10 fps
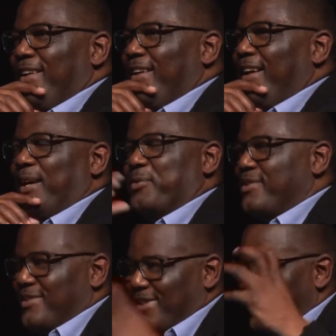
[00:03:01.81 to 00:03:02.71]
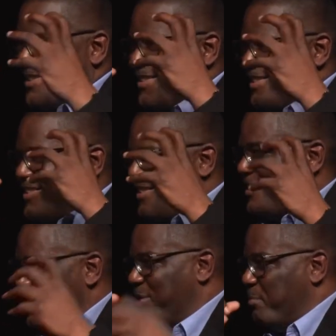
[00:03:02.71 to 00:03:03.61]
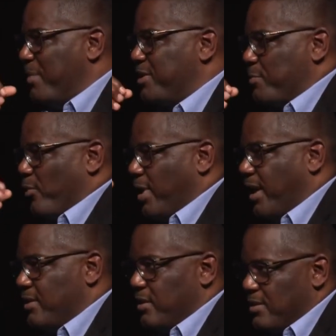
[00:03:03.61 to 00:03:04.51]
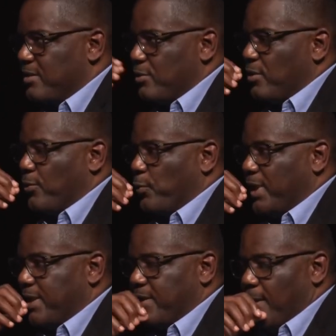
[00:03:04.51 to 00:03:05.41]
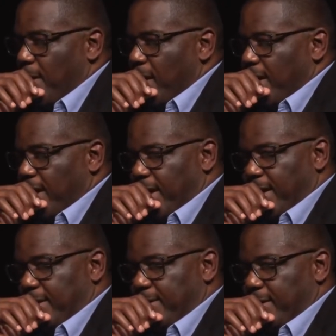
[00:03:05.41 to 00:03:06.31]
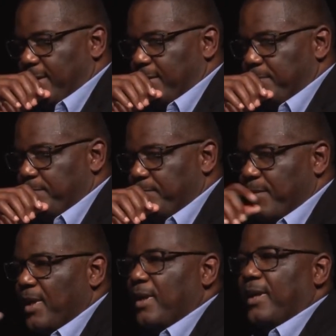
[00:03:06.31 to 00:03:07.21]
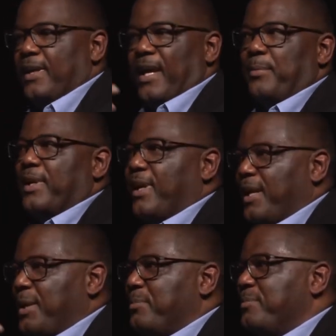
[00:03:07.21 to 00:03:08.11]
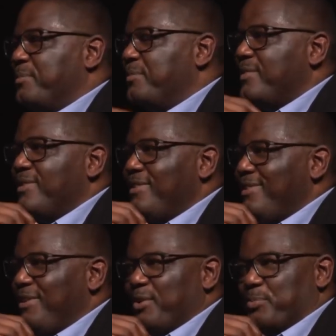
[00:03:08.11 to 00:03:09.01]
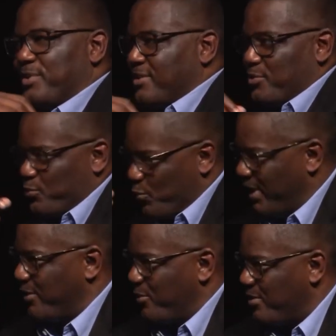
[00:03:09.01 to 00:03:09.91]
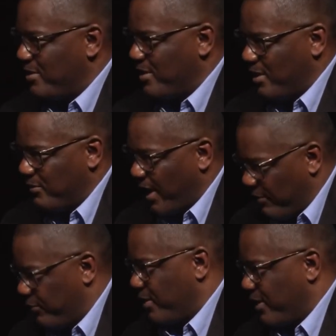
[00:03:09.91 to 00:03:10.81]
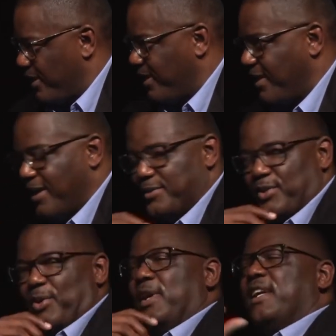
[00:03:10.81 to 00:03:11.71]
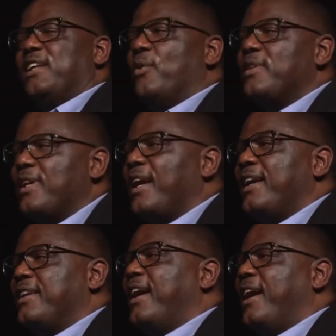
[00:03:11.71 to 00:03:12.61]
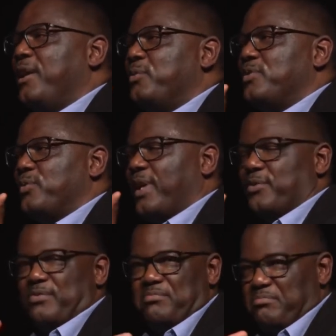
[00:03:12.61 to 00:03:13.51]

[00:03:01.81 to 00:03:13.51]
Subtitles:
I was just, mesmerized listening to her read. And I became, a prodigious reader of everything. And so the only thing I had to hide was when I was